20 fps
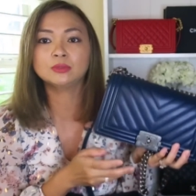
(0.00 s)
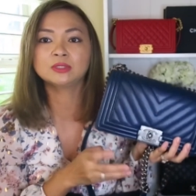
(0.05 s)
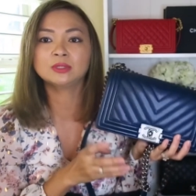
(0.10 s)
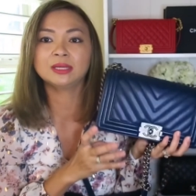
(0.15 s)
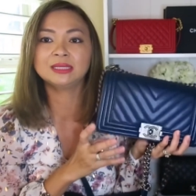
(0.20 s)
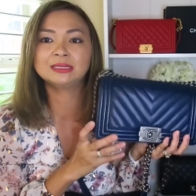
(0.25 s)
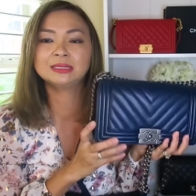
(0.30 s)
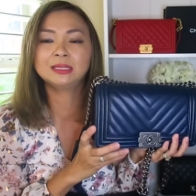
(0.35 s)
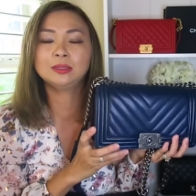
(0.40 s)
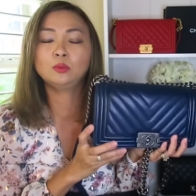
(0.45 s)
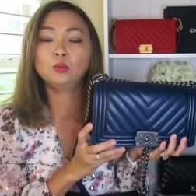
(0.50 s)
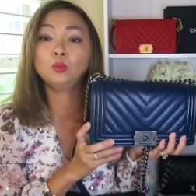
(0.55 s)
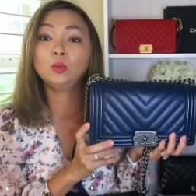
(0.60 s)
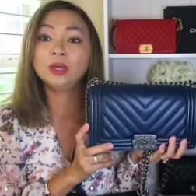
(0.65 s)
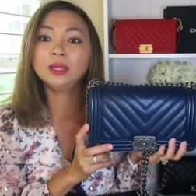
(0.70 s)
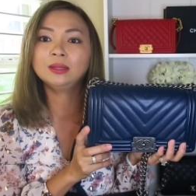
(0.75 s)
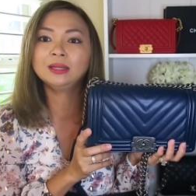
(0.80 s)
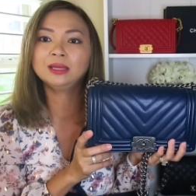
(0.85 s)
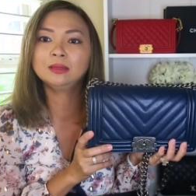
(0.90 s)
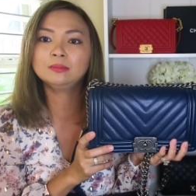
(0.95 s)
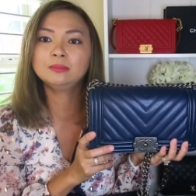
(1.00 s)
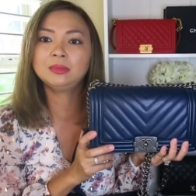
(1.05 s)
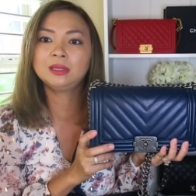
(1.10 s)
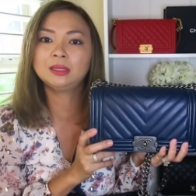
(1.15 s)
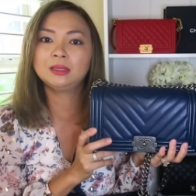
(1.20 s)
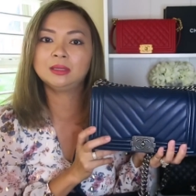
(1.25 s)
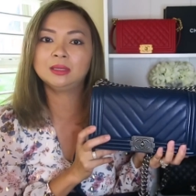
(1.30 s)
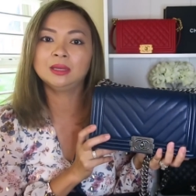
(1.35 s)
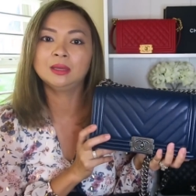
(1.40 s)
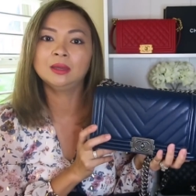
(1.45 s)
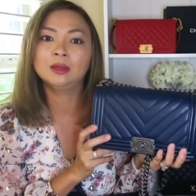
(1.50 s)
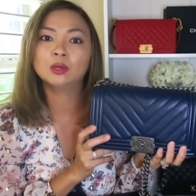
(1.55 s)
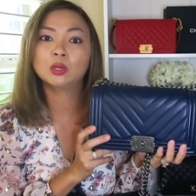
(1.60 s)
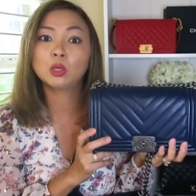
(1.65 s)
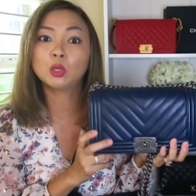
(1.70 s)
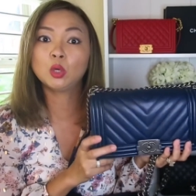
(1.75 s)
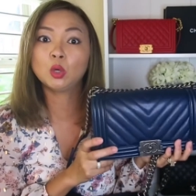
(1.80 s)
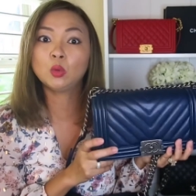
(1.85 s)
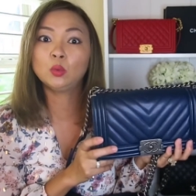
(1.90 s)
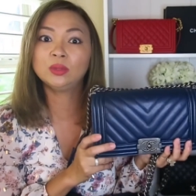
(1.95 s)
So I said, well, let me
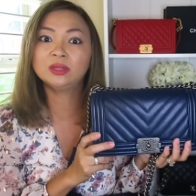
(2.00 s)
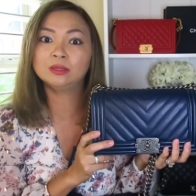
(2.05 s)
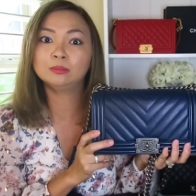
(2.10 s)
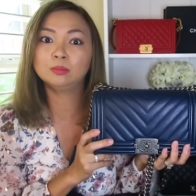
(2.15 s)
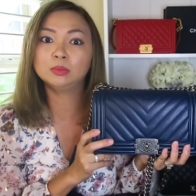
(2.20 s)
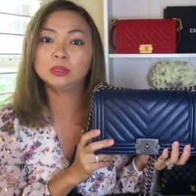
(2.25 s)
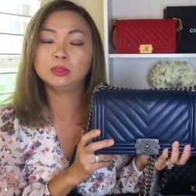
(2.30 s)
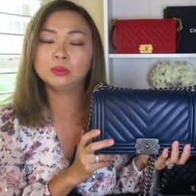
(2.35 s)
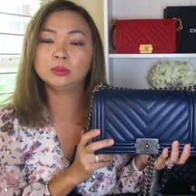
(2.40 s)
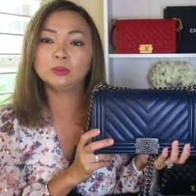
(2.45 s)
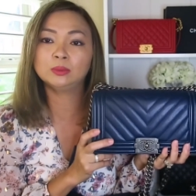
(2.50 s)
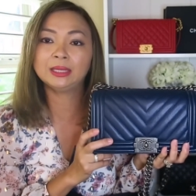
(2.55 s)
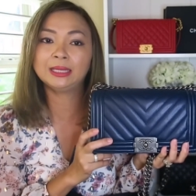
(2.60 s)
go with the blue.